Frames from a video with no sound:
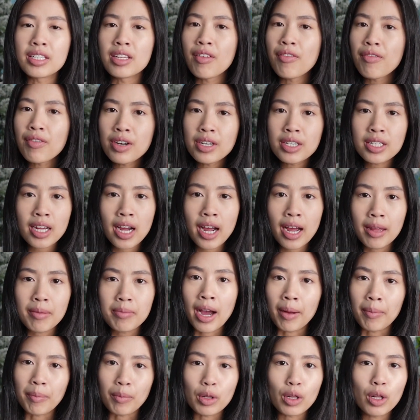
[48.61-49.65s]
different type
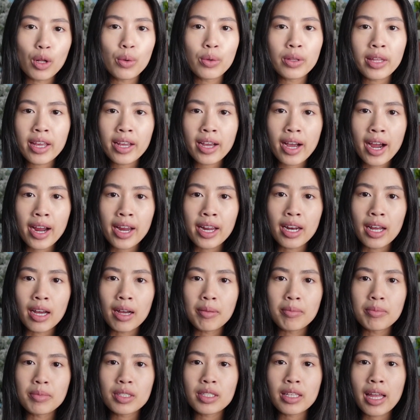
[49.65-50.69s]
clothing
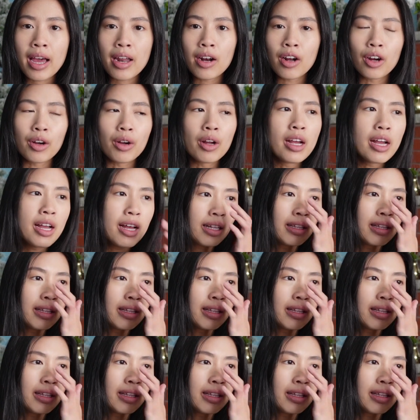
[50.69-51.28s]
items that are